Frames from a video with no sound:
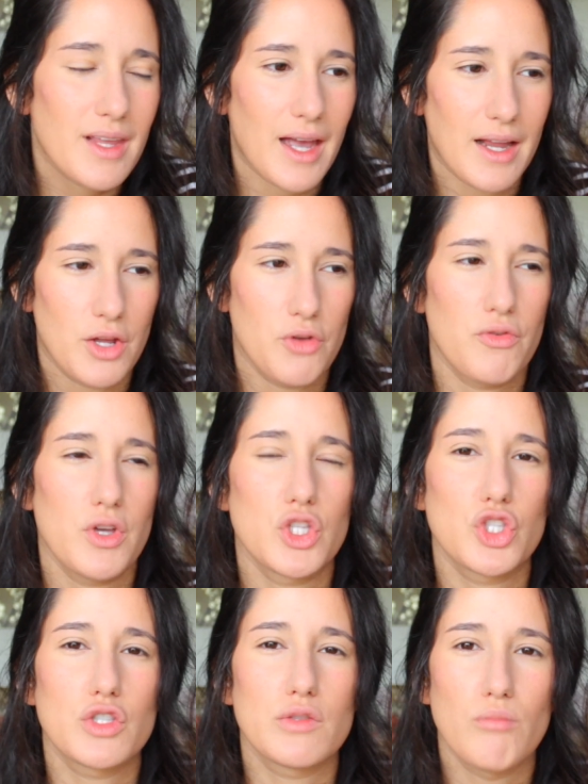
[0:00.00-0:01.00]
kind of
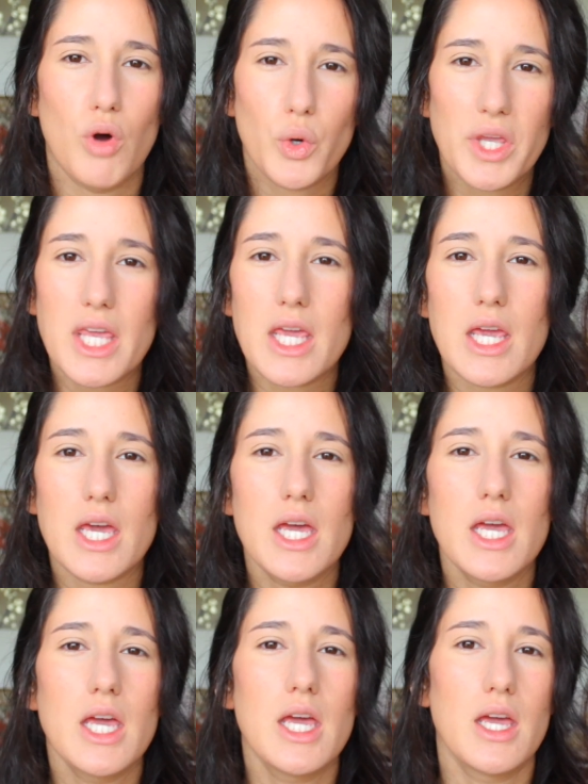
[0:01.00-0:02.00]
smoky
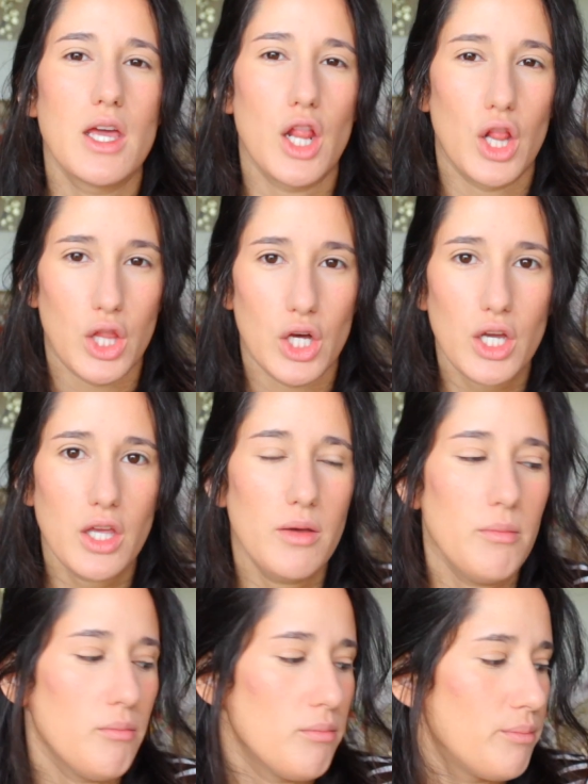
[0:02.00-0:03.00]
look,
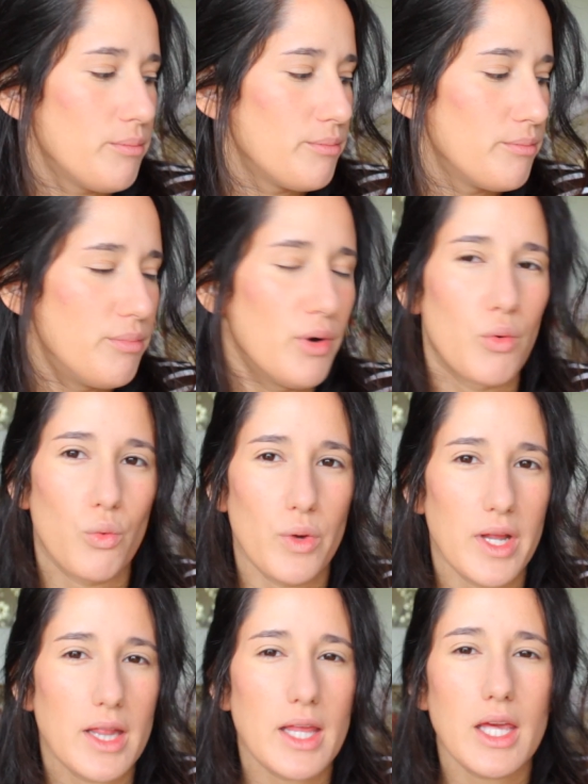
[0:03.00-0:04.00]
but
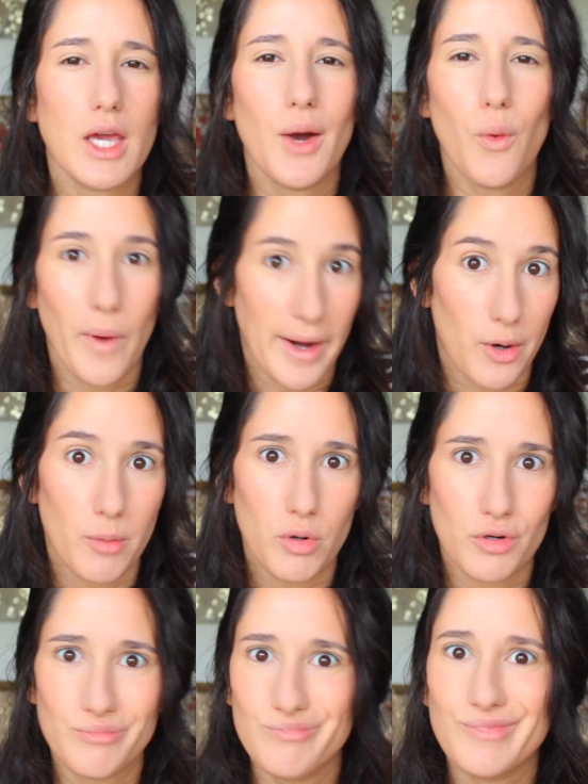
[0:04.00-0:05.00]
really
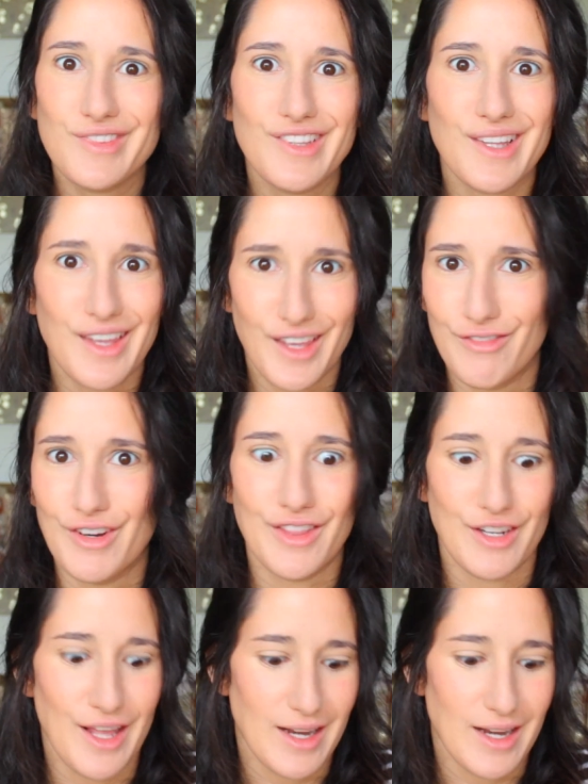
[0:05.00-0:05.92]
wearable, even in the